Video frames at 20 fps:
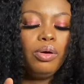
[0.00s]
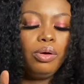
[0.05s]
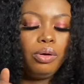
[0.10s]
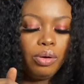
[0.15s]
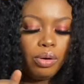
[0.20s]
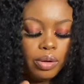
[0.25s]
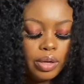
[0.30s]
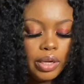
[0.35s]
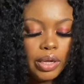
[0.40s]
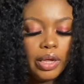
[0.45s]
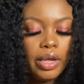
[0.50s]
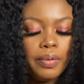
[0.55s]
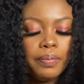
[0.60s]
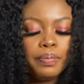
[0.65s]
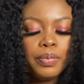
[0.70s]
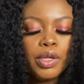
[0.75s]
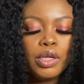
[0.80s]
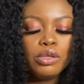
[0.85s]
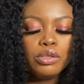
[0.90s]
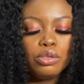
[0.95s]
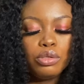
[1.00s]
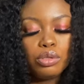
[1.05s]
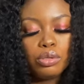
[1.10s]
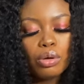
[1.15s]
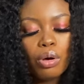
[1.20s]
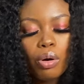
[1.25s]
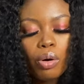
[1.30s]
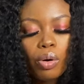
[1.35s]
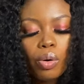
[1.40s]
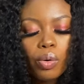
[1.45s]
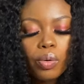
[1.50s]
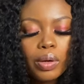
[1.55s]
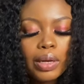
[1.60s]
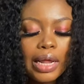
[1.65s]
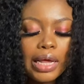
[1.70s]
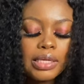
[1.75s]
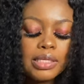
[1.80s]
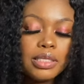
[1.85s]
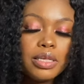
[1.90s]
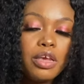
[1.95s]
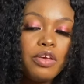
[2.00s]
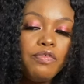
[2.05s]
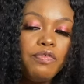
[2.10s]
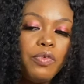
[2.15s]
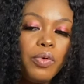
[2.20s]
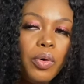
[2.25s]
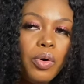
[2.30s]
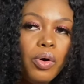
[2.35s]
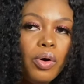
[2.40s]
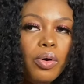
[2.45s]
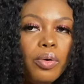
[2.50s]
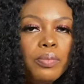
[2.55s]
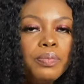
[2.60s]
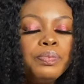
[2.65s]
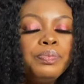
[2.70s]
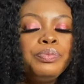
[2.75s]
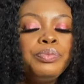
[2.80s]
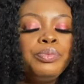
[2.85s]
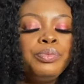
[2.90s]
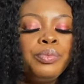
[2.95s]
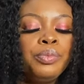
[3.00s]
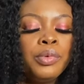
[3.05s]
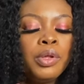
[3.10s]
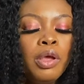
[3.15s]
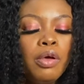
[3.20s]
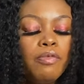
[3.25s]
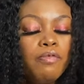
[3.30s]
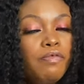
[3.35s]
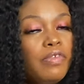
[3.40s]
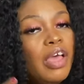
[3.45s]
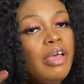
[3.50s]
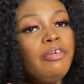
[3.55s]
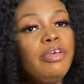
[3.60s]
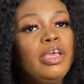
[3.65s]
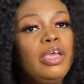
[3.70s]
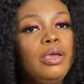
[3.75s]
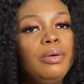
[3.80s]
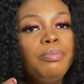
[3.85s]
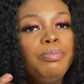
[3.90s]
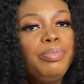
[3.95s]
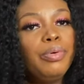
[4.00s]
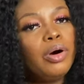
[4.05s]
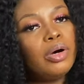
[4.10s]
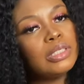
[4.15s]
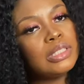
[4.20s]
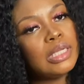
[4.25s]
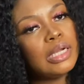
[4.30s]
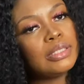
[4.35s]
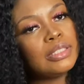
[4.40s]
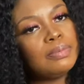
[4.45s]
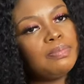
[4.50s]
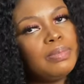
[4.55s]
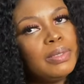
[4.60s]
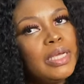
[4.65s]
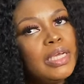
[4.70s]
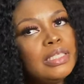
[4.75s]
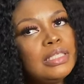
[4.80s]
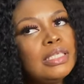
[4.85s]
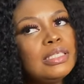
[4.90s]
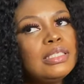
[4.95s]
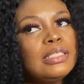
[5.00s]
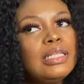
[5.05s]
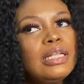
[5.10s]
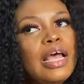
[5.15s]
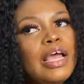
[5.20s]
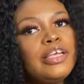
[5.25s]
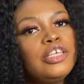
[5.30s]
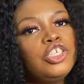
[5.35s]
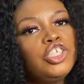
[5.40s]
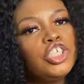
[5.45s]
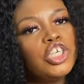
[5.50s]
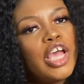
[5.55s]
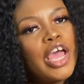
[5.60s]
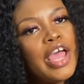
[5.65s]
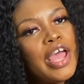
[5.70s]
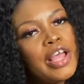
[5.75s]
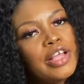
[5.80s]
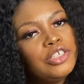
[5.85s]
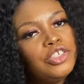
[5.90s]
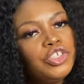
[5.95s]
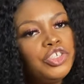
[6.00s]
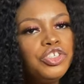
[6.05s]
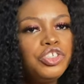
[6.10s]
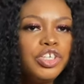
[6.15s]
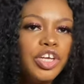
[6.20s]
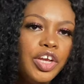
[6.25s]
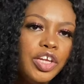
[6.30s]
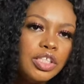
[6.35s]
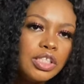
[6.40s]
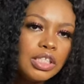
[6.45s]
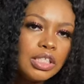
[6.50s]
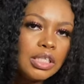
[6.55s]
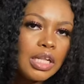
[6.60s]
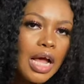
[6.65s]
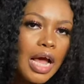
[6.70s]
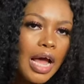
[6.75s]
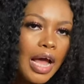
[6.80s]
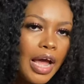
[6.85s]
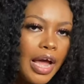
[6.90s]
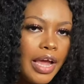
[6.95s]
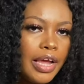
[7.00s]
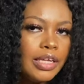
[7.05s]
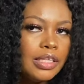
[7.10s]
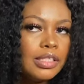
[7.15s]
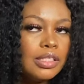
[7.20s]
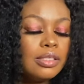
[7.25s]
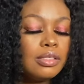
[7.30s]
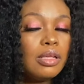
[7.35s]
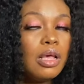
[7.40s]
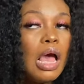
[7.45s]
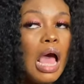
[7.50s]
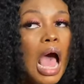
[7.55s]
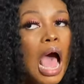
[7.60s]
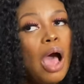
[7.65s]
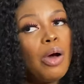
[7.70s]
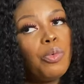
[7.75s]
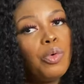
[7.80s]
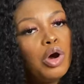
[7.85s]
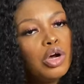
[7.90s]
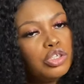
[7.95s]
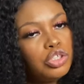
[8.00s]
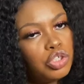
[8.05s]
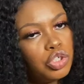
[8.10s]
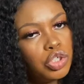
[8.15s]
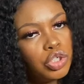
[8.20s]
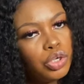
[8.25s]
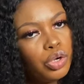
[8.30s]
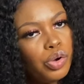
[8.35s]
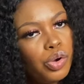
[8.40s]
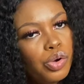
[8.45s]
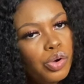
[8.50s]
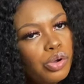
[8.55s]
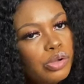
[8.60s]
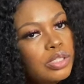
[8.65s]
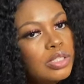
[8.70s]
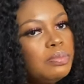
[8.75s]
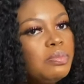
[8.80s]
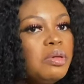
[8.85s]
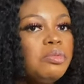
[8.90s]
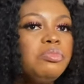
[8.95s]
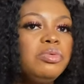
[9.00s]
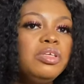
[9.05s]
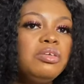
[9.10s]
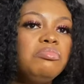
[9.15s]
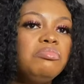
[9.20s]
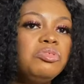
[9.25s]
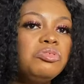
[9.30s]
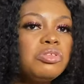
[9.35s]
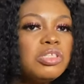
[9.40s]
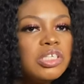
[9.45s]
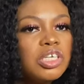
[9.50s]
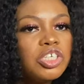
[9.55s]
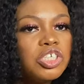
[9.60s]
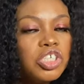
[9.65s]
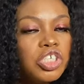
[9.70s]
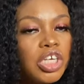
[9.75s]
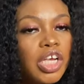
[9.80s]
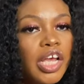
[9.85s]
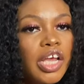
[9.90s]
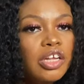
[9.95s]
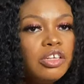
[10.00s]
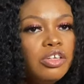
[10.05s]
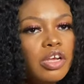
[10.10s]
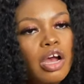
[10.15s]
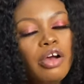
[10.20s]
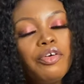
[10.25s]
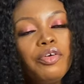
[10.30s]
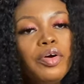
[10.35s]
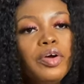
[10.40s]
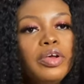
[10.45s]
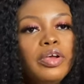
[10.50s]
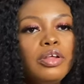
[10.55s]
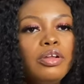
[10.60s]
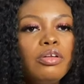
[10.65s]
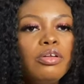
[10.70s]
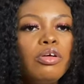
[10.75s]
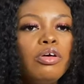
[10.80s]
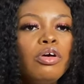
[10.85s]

Okay, so let's say for very important places like church, date night, award shows, maybe musician, you are going